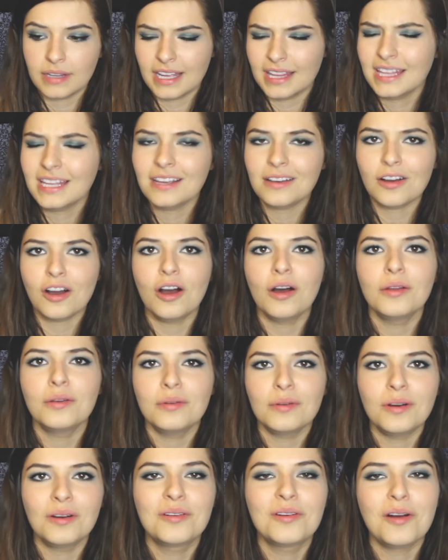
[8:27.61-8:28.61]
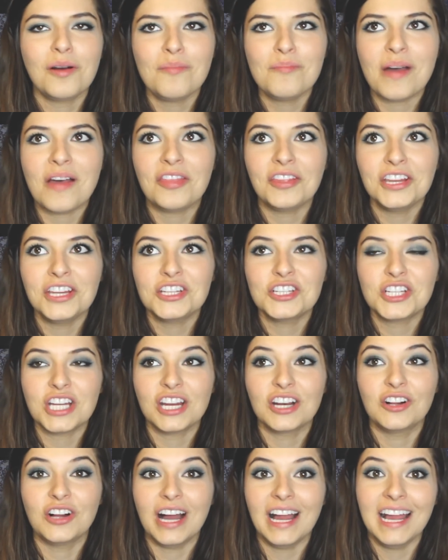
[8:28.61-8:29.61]
I think on Bethany's
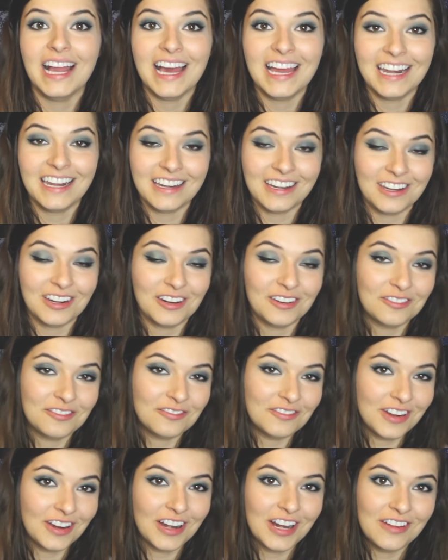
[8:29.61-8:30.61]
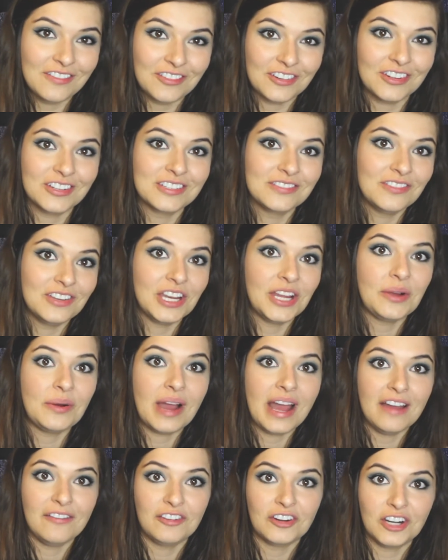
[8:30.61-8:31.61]
channel, I edited her very first video
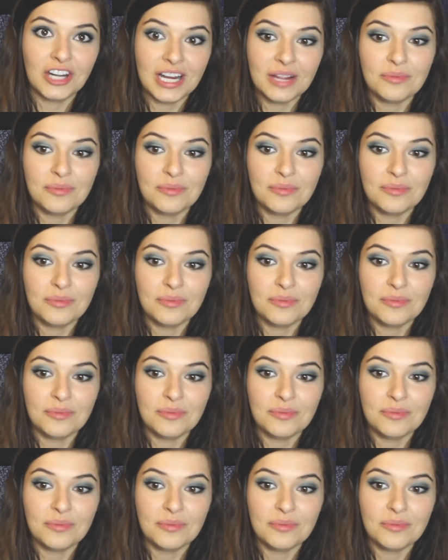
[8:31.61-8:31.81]
ever.